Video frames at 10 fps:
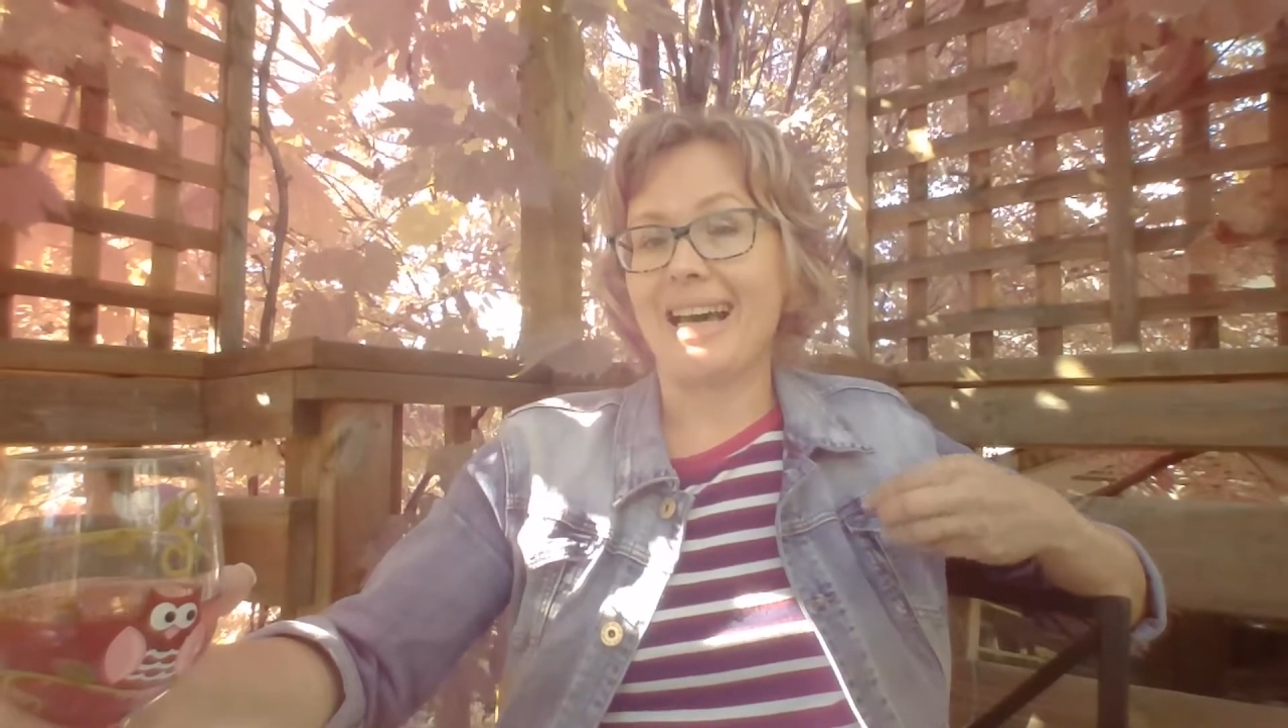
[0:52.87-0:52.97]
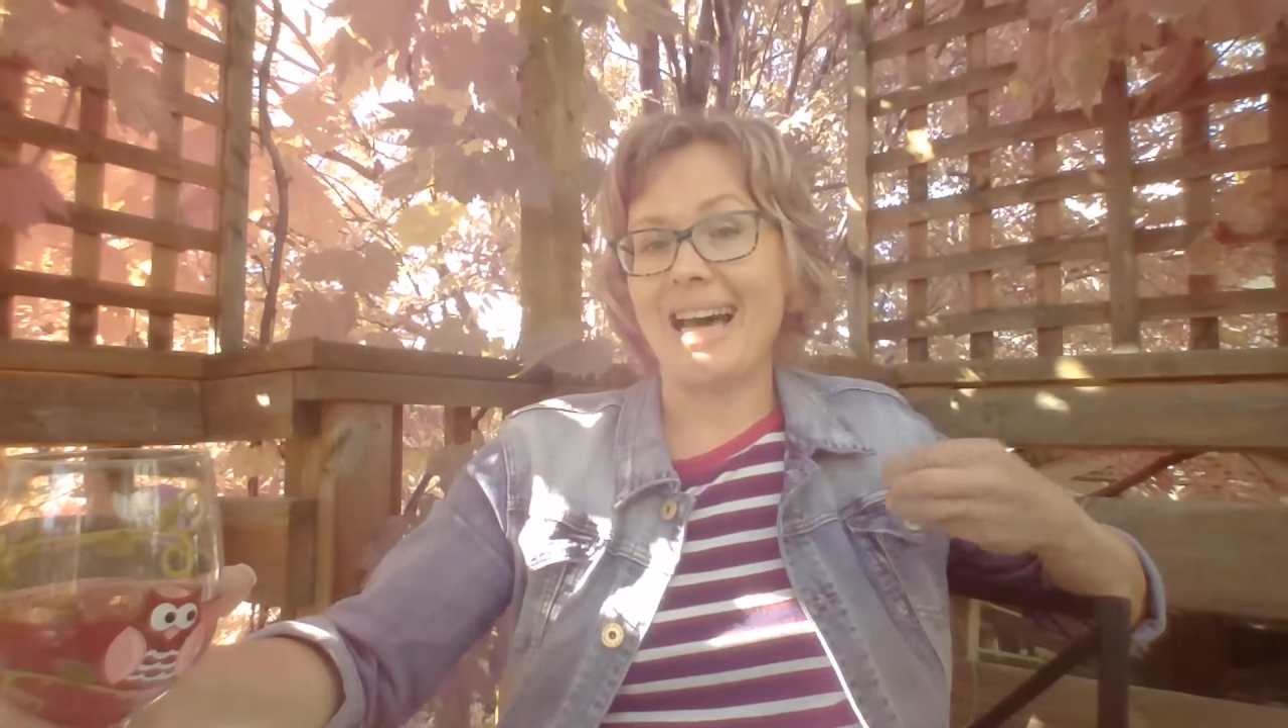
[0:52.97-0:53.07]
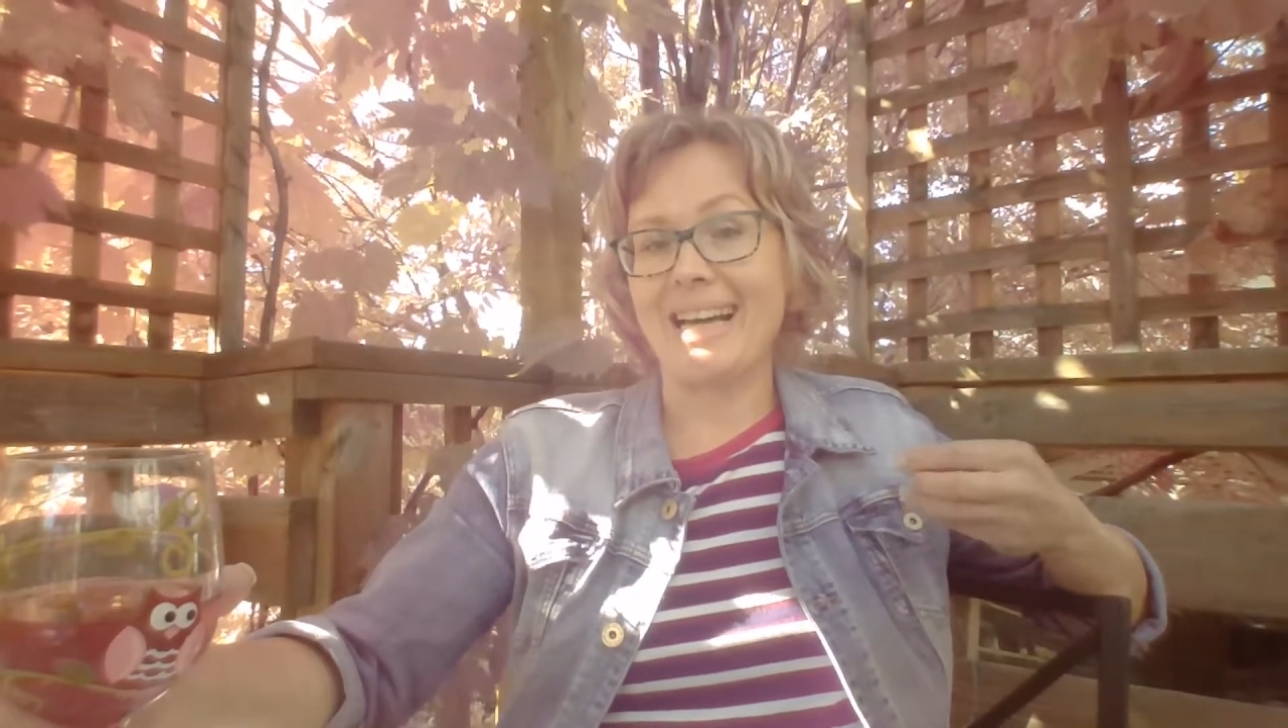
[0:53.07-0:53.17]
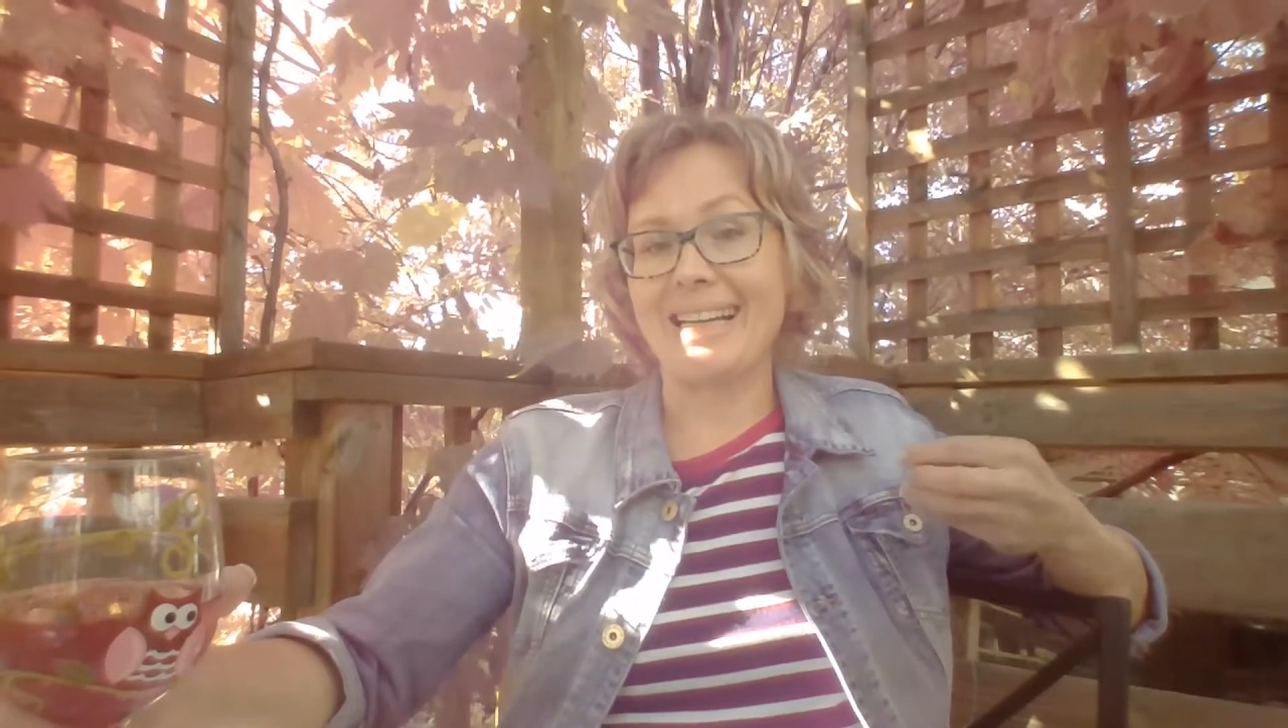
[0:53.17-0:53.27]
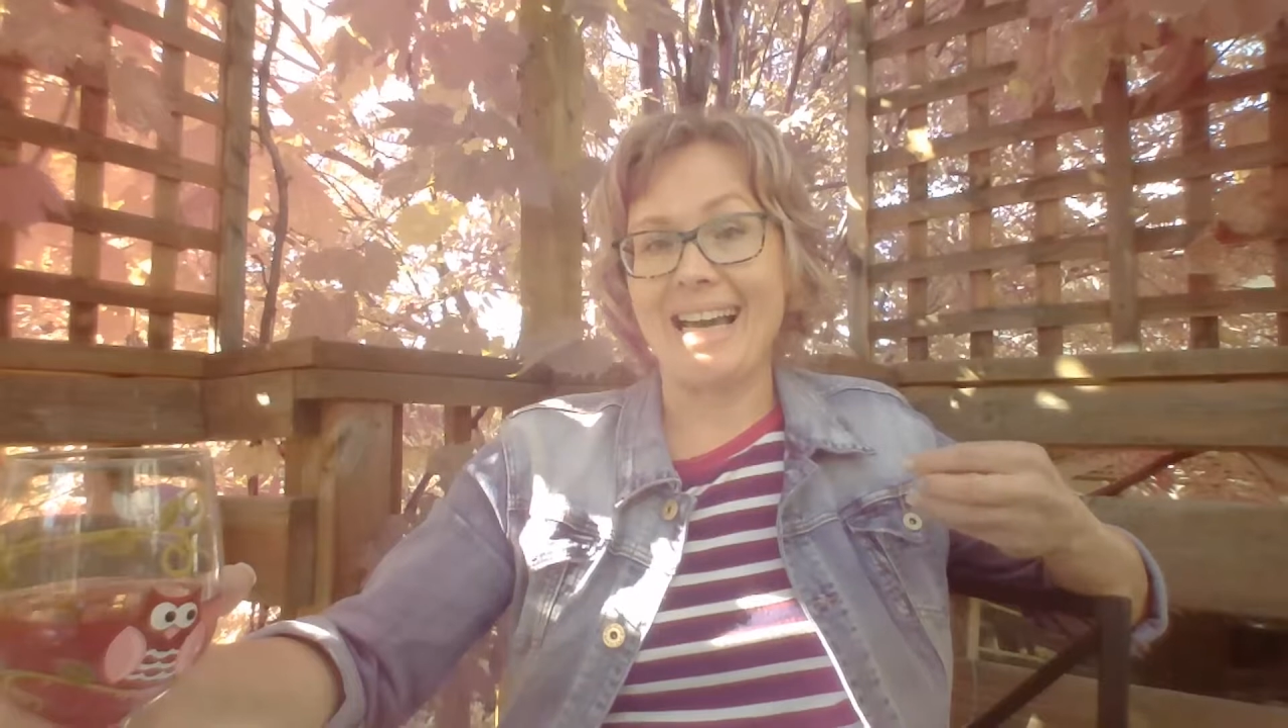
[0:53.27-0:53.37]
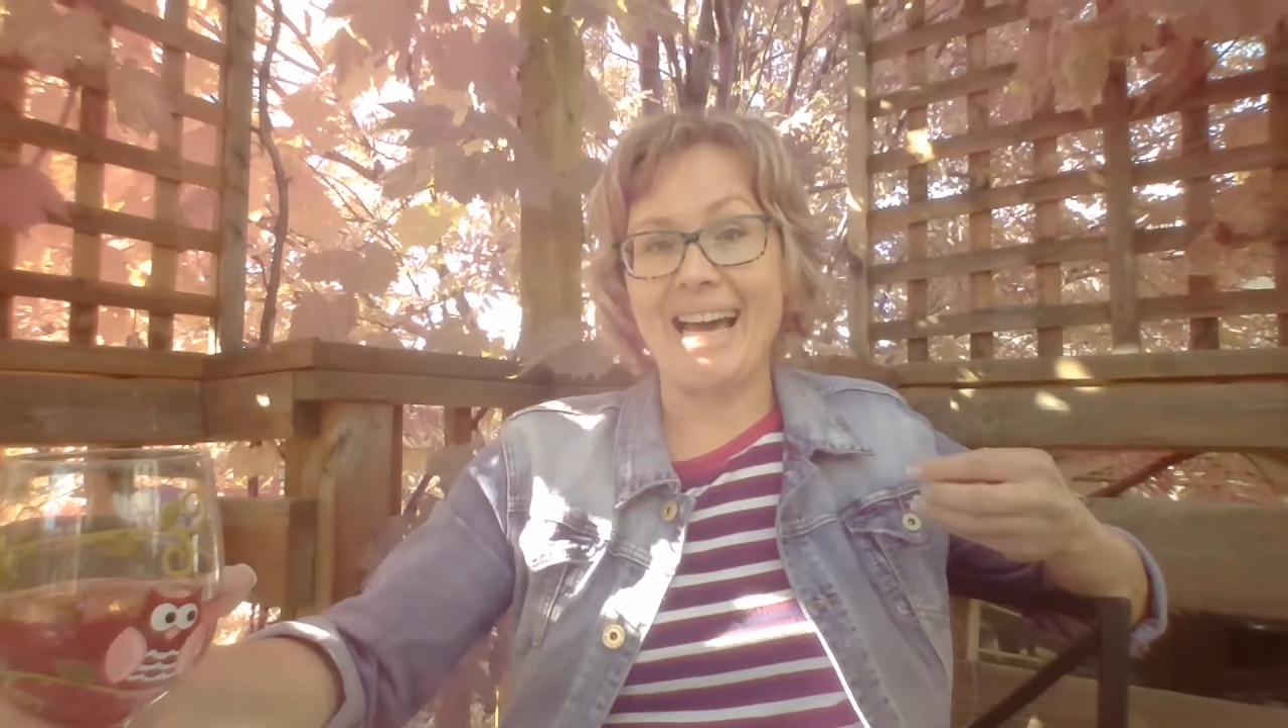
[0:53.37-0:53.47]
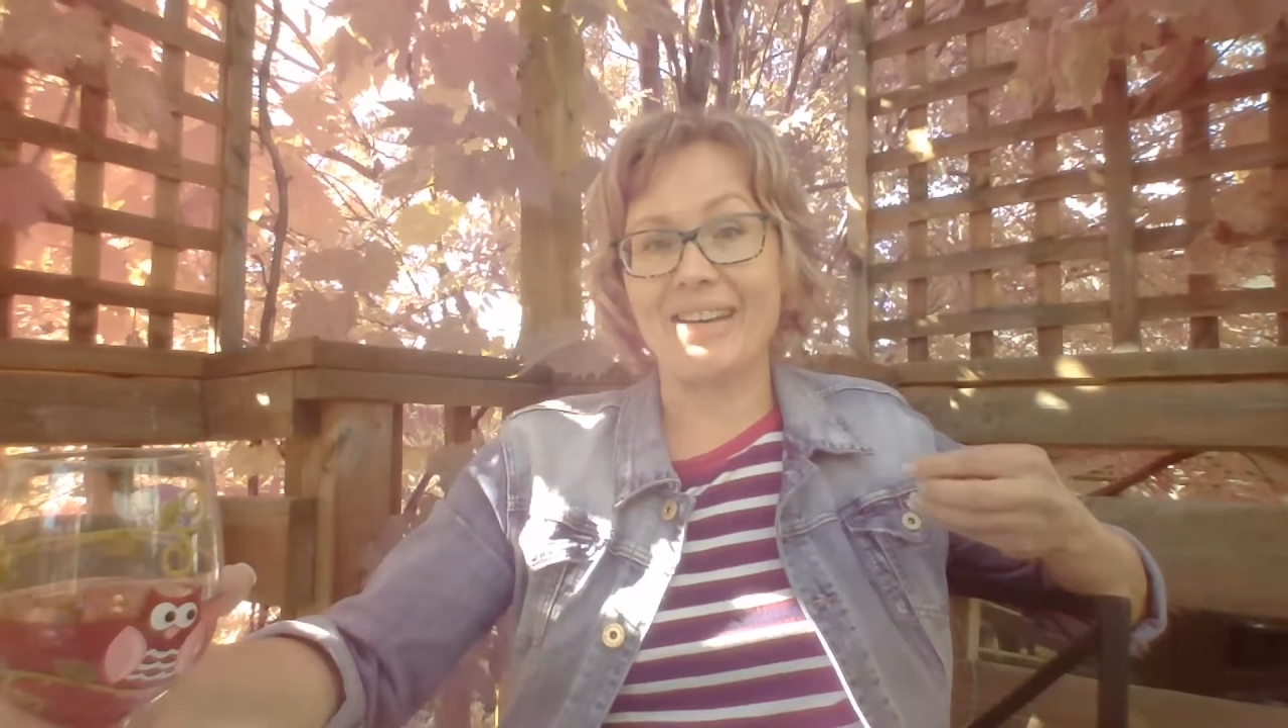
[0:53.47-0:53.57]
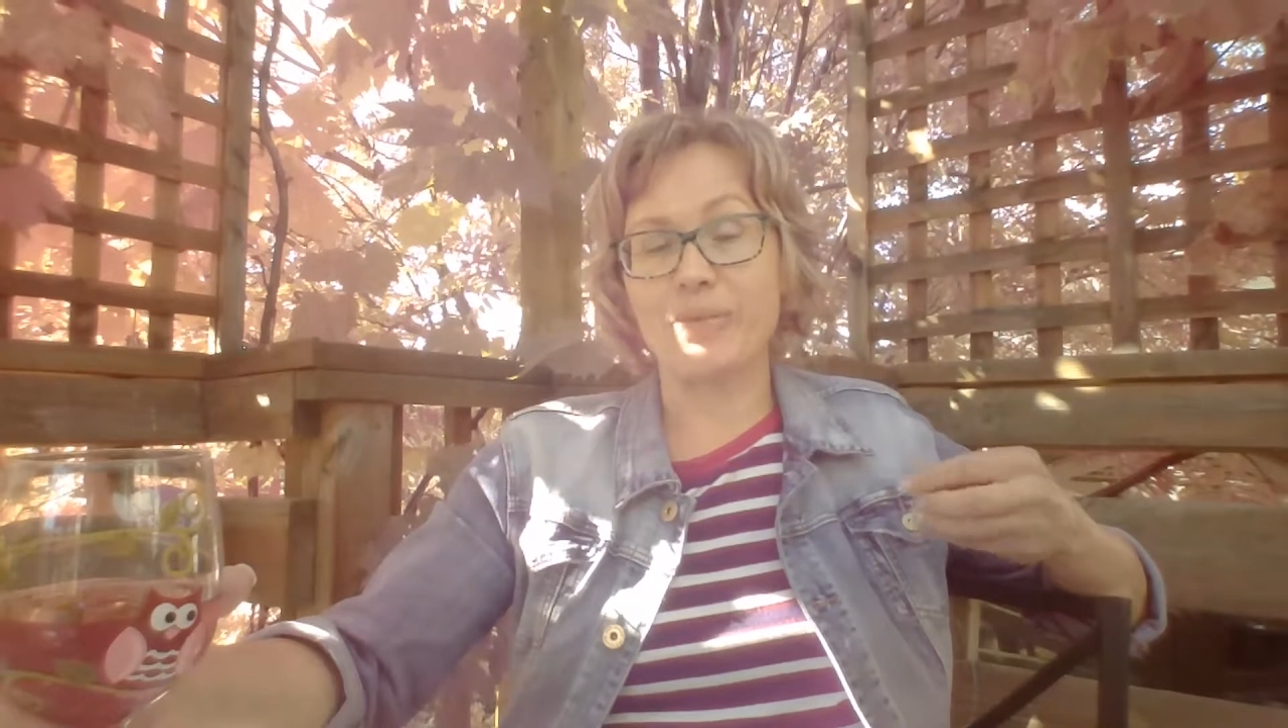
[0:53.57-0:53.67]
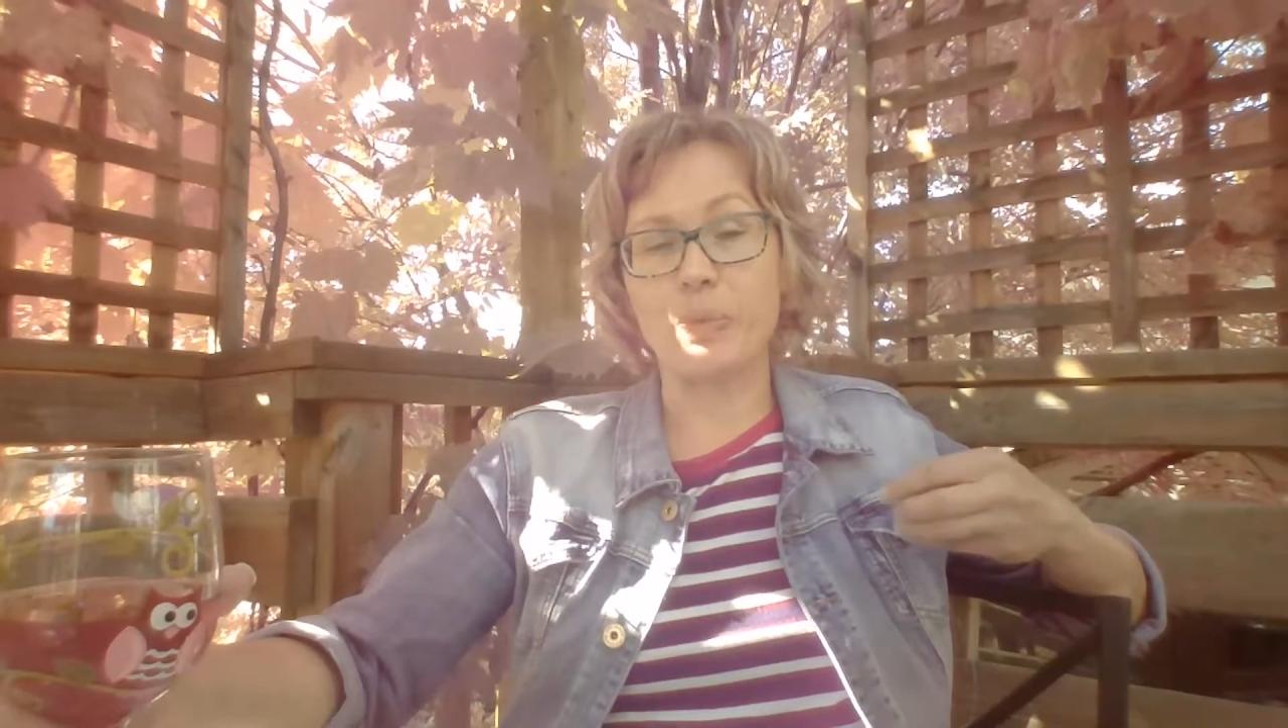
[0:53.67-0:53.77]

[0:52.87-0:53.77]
I have